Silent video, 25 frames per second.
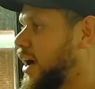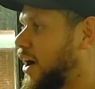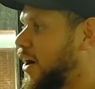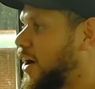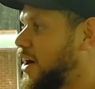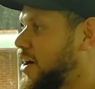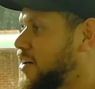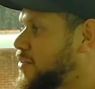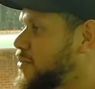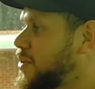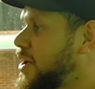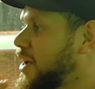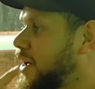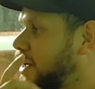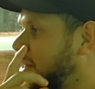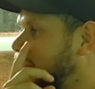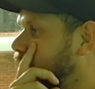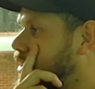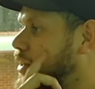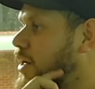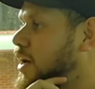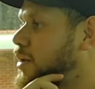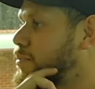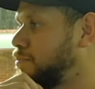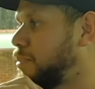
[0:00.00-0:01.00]
I reckon
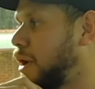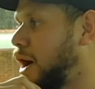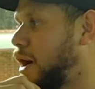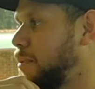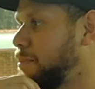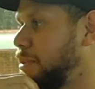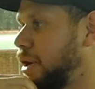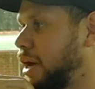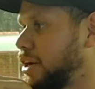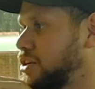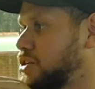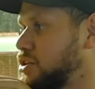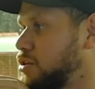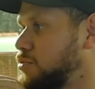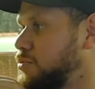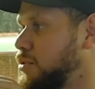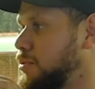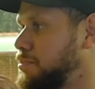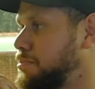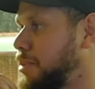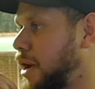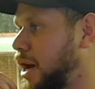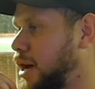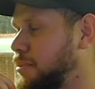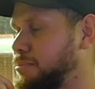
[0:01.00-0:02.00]
that pump action would
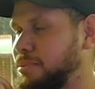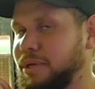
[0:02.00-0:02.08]
pump